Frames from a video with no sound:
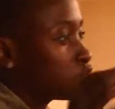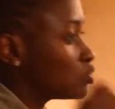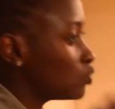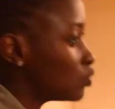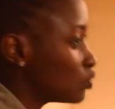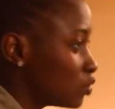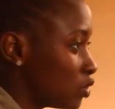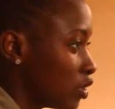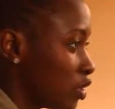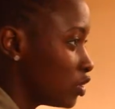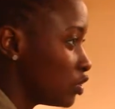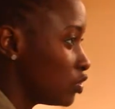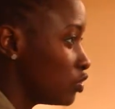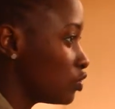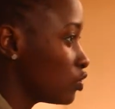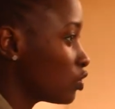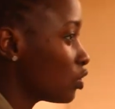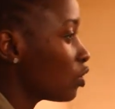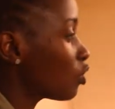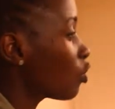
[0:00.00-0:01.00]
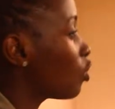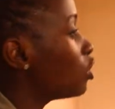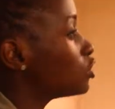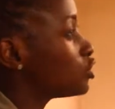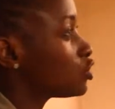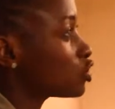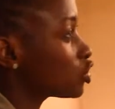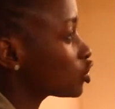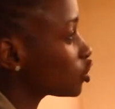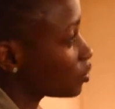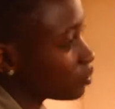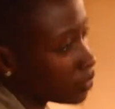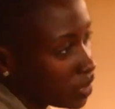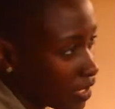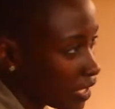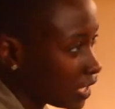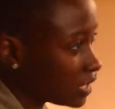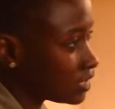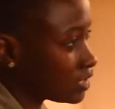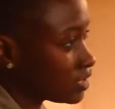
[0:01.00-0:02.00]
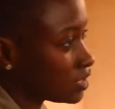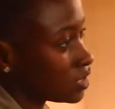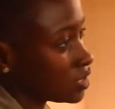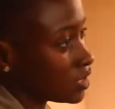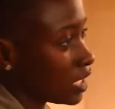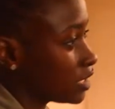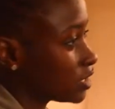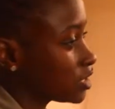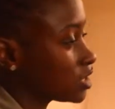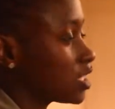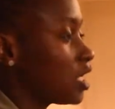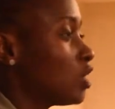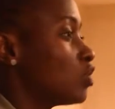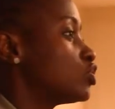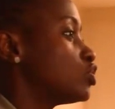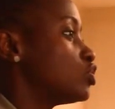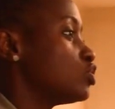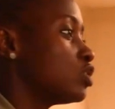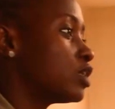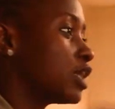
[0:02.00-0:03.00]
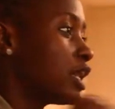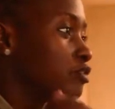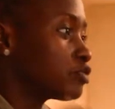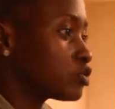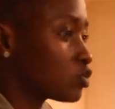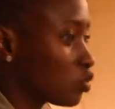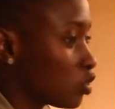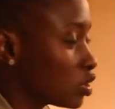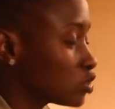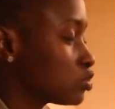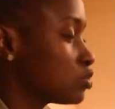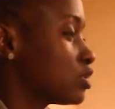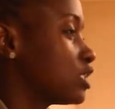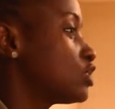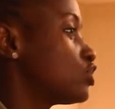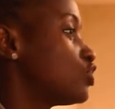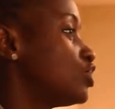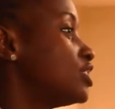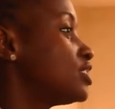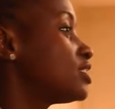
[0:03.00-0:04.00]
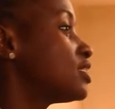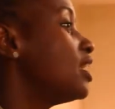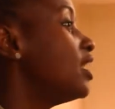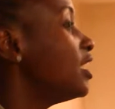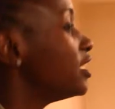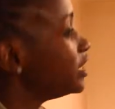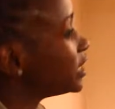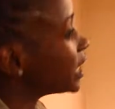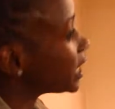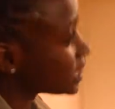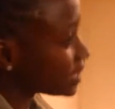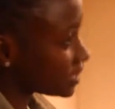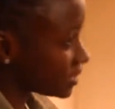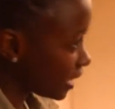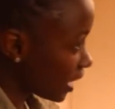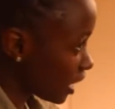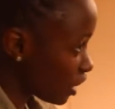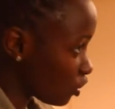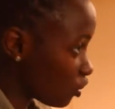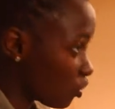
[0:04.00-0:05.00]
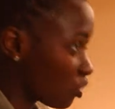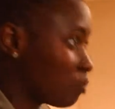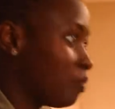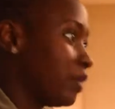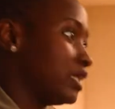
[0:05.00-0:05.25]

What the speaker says: to, go on social media and shout, you don't have to go to the streets, just dialogue.